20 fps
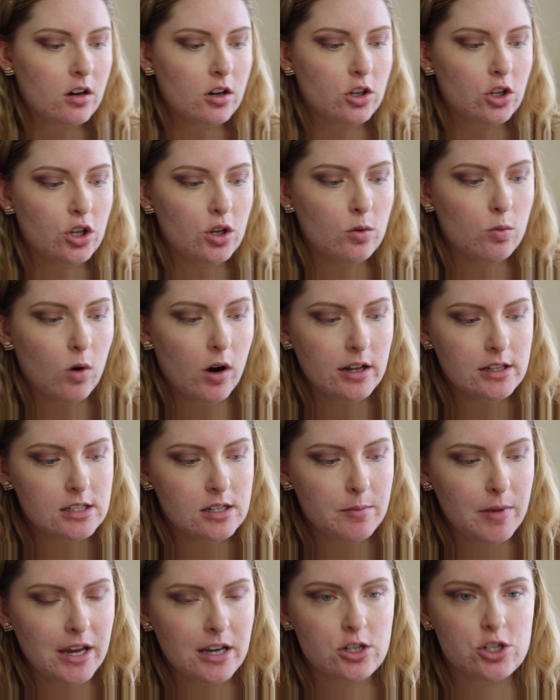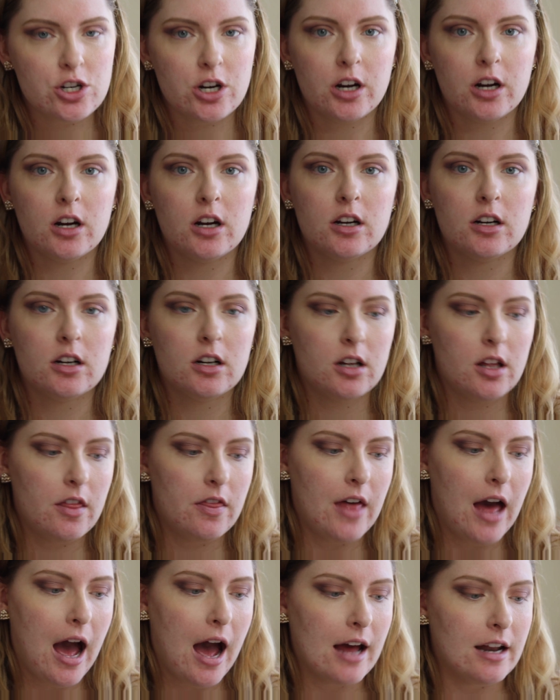you want to make sure
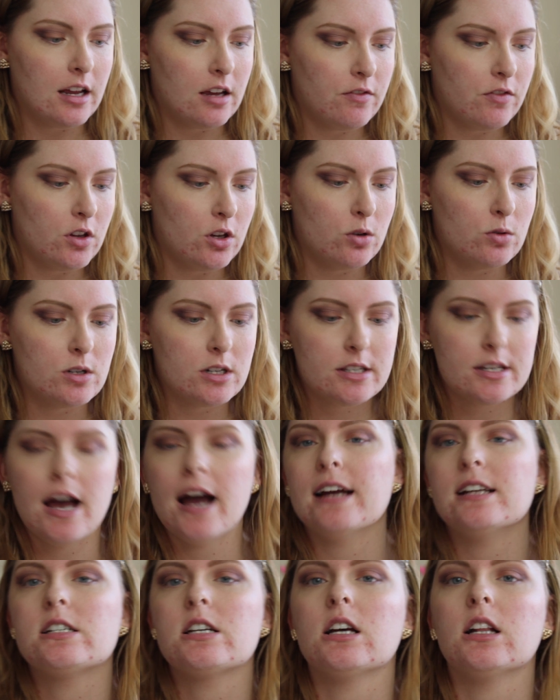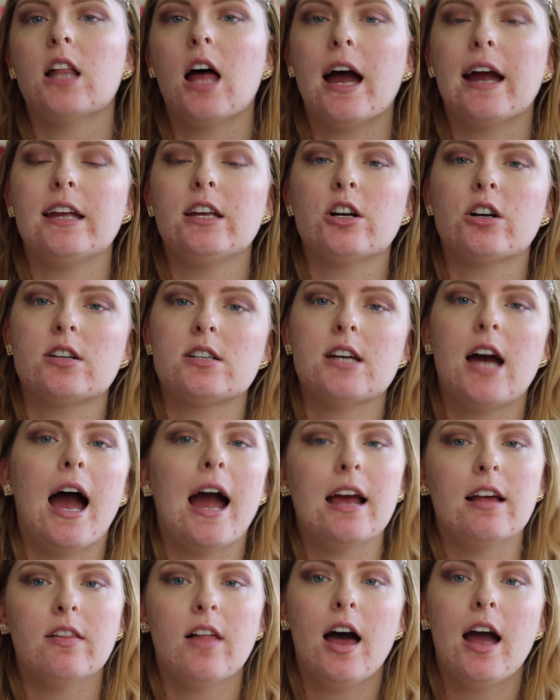that if you decide to line your
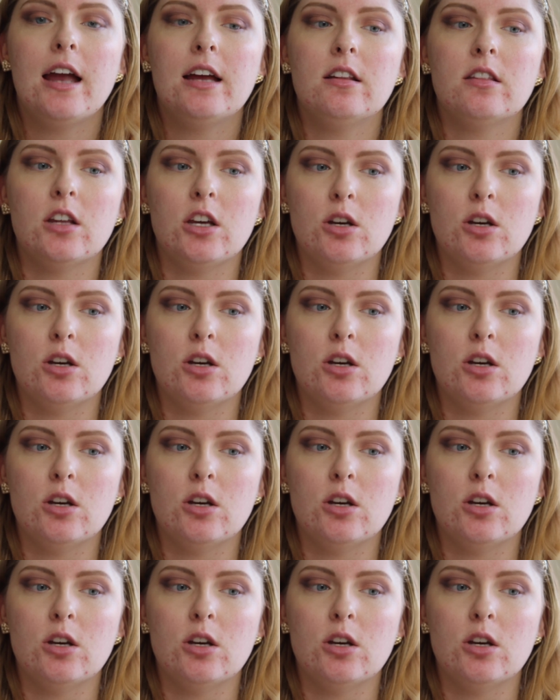tight line, that